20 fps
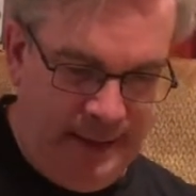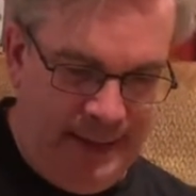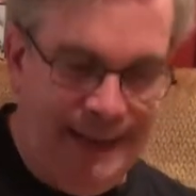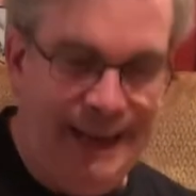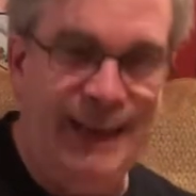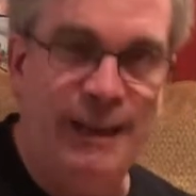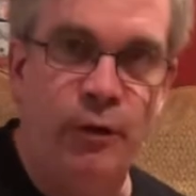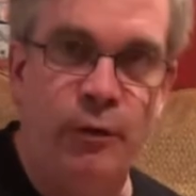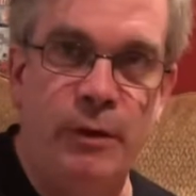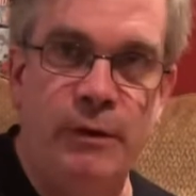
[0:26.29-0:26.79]

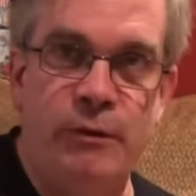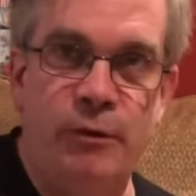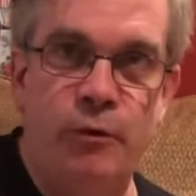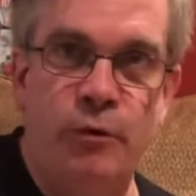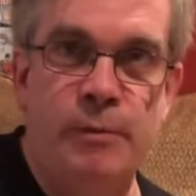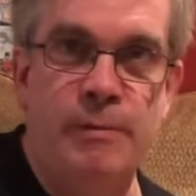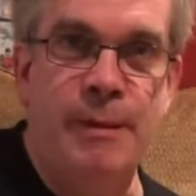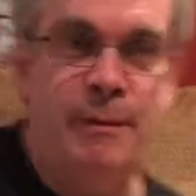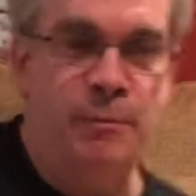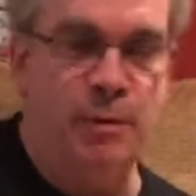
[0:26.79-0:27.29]
I don't even
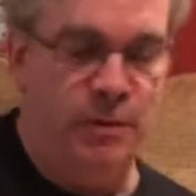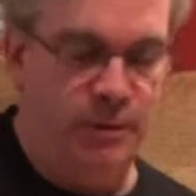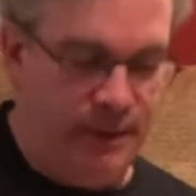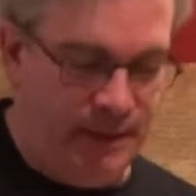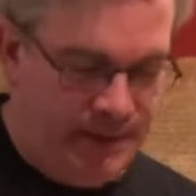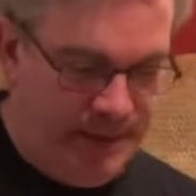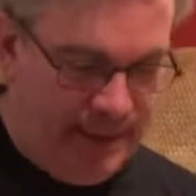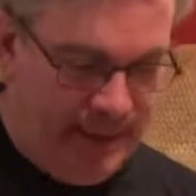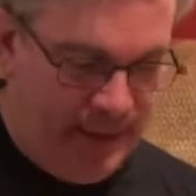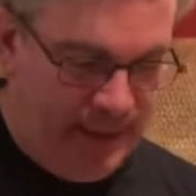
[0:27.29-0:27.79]
remember
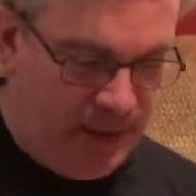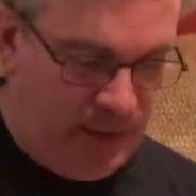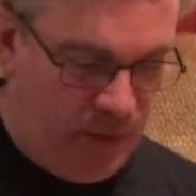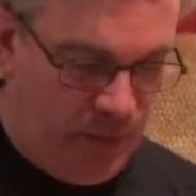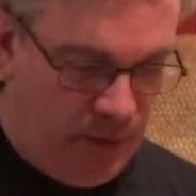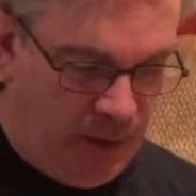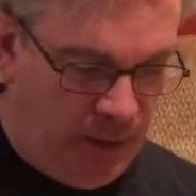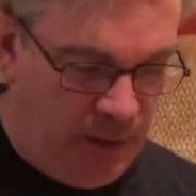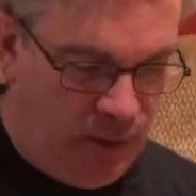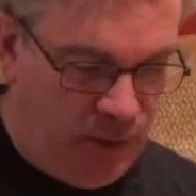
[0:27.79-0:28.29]
exactly
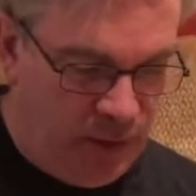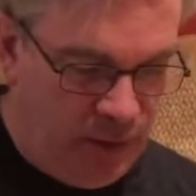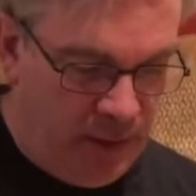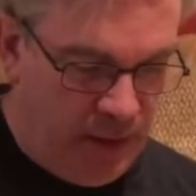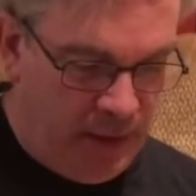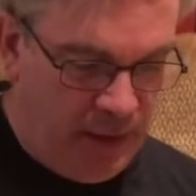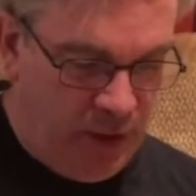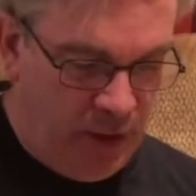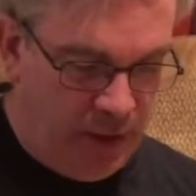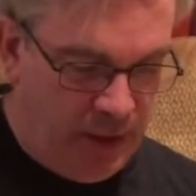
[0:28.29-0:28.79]
what I ordered.
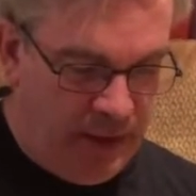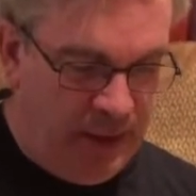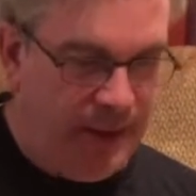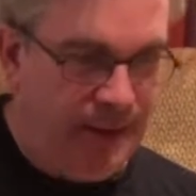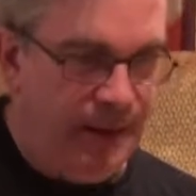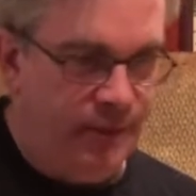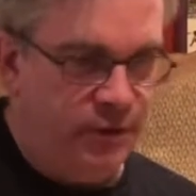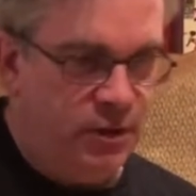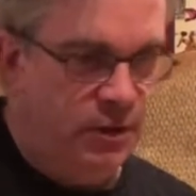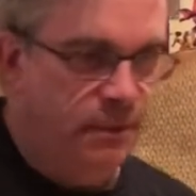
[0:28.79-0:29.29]
I know I
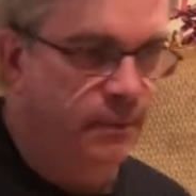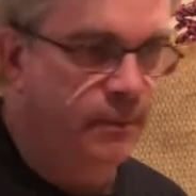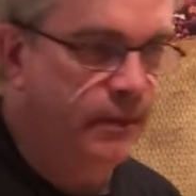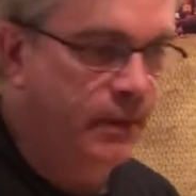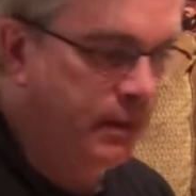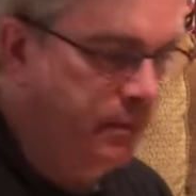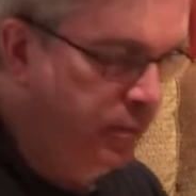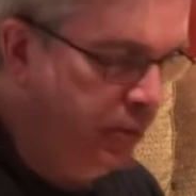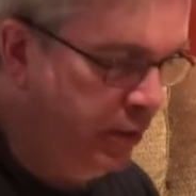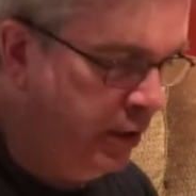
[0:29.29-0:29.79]
have some
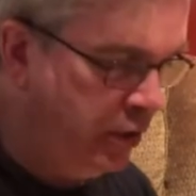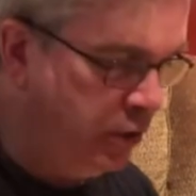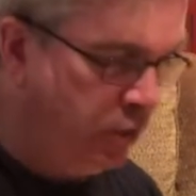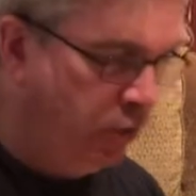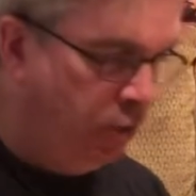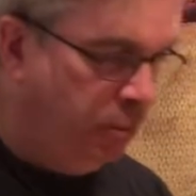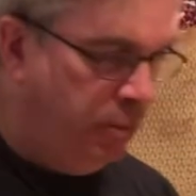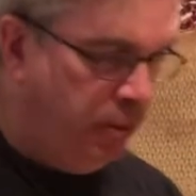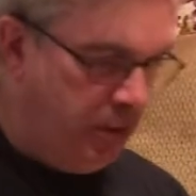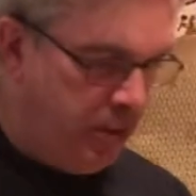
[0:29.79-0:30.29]
pretty
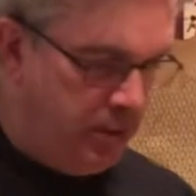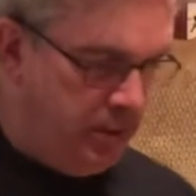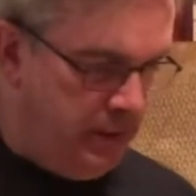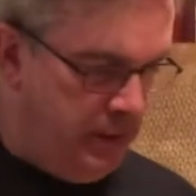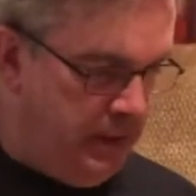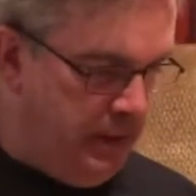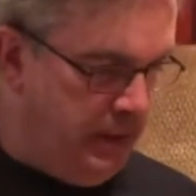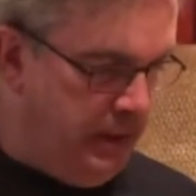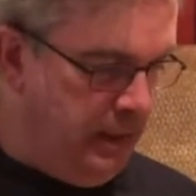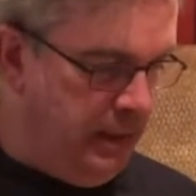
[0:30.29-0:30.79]
cool books
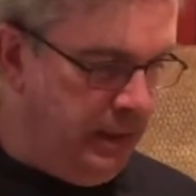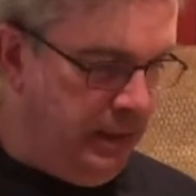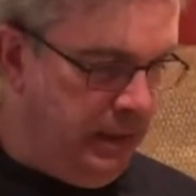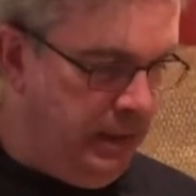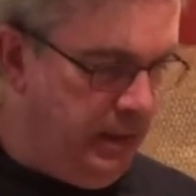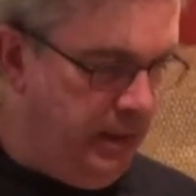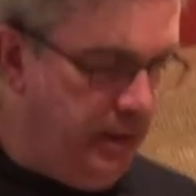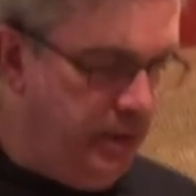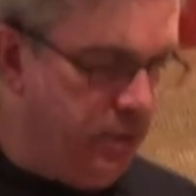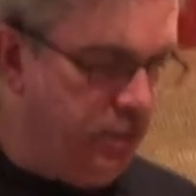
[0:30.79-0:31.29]

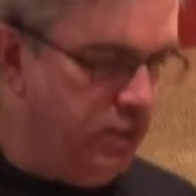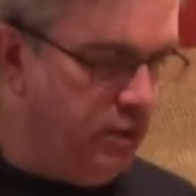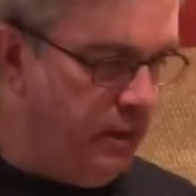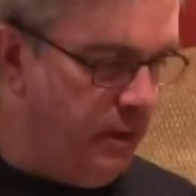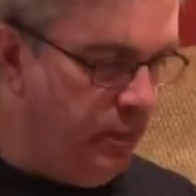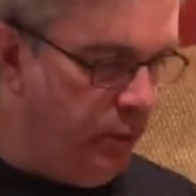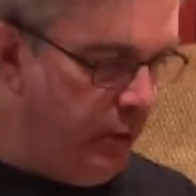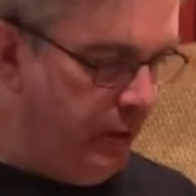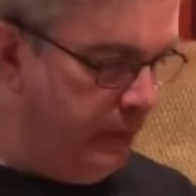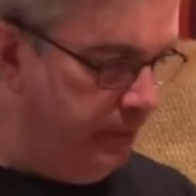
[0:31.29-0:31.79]
in here
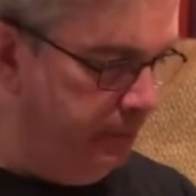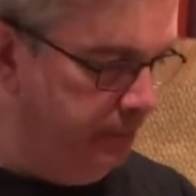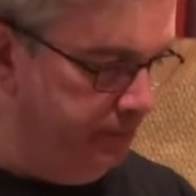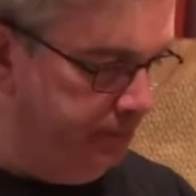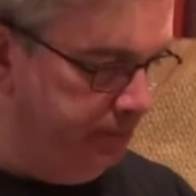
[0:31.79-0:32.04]
somewhere.